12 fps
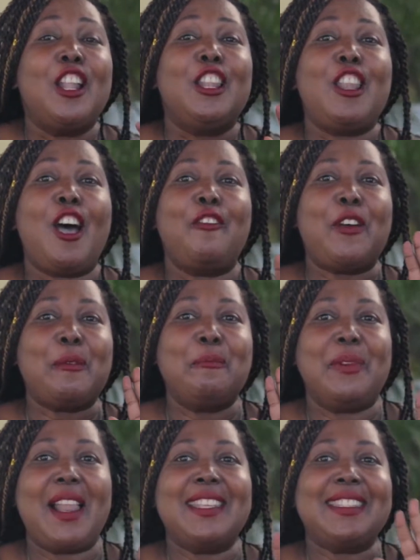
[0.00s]
Love and
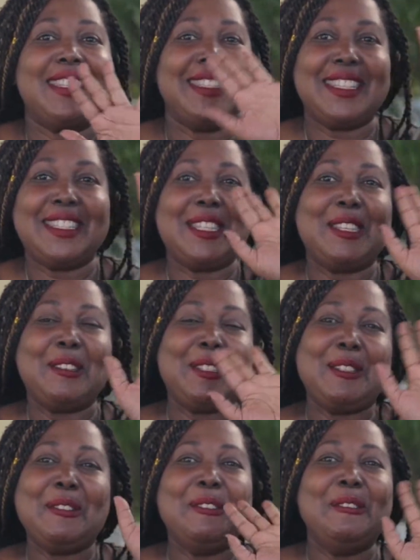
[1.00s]
blessings, and see you
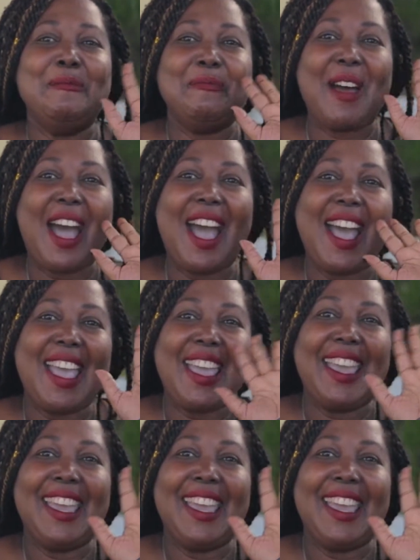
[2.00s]
soon. Bye.